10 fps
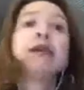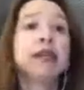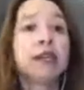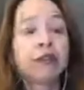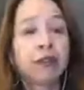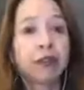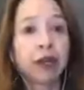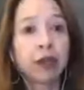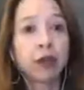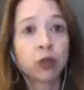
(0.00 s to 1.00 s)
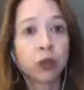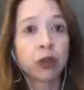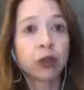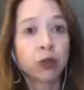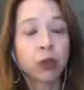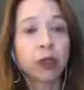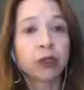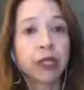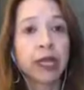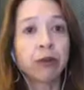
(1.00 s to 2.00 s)
if the North were
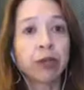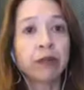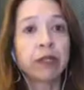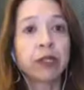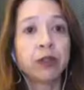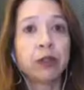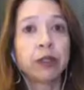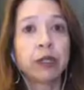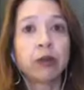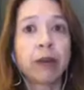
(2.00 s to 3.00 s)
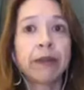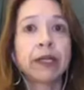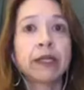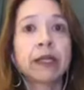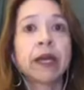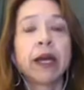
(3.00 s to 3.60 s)
to get rid of its nuclear weapons.